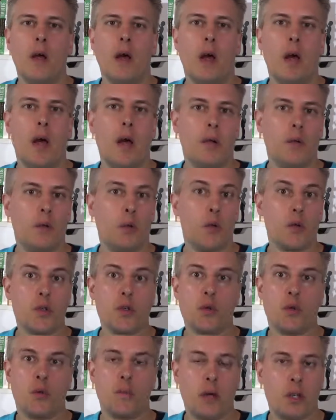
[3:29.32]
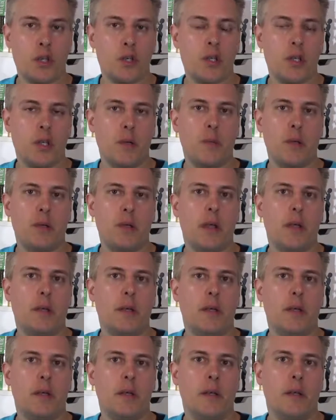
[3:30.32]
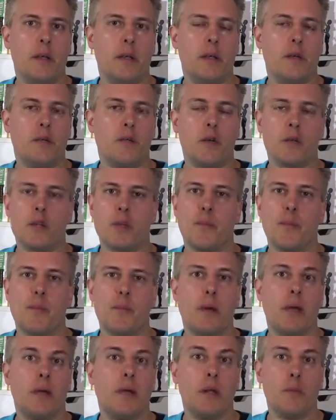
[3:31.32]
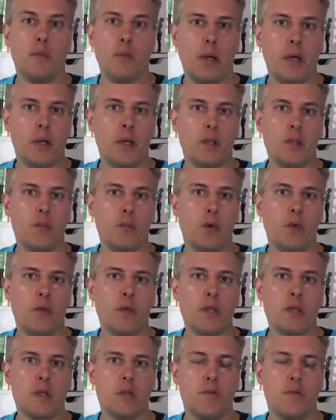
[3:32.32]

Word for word: and also much deeper than in, uh, for example, Michael Bay's movies.